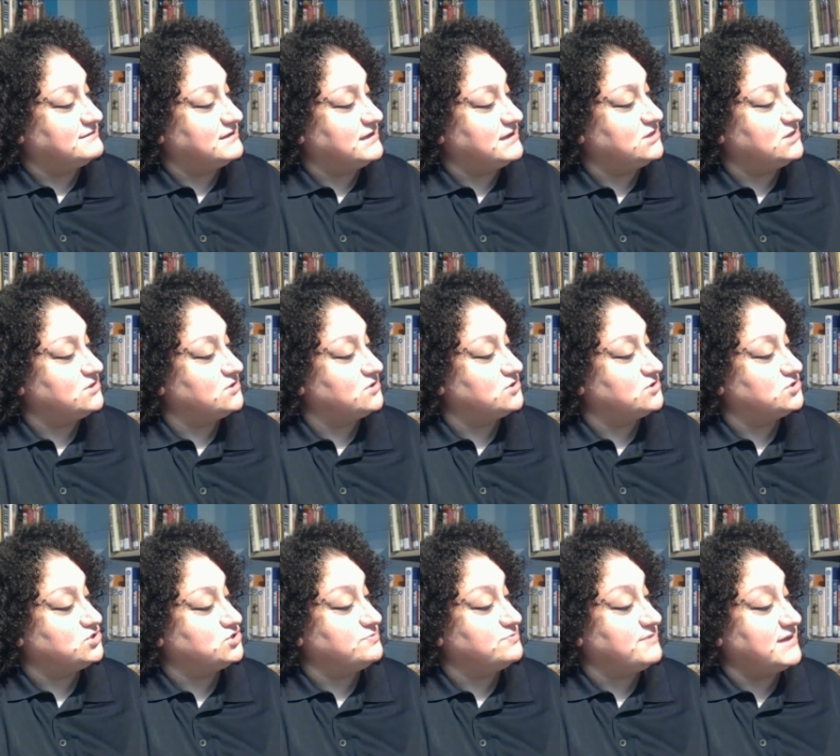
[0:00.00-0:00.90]
he learned
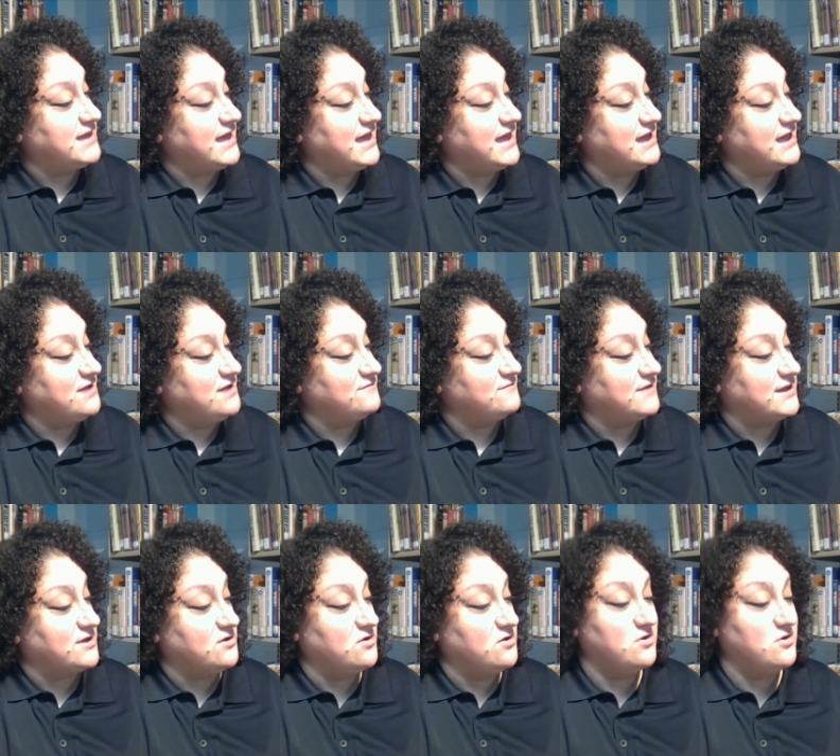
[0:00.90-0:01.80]
to behave like
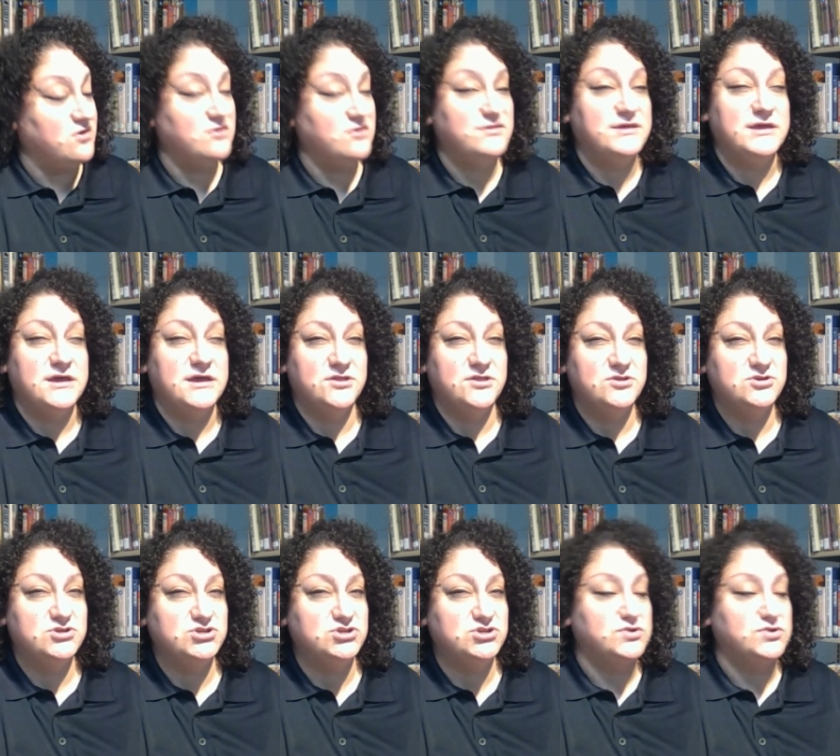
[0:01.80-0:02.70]
all the other
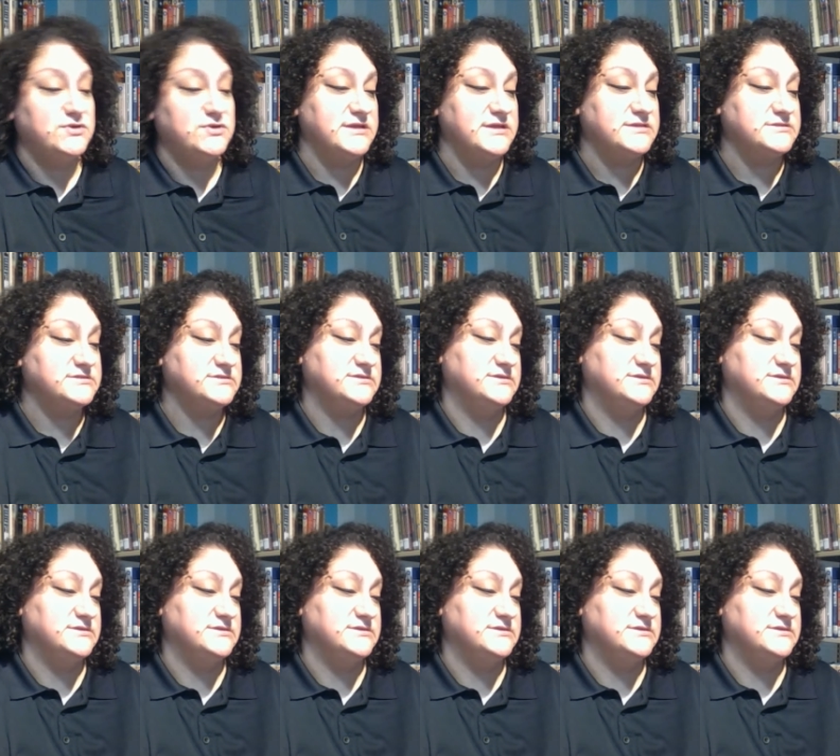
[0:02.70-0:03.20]
students.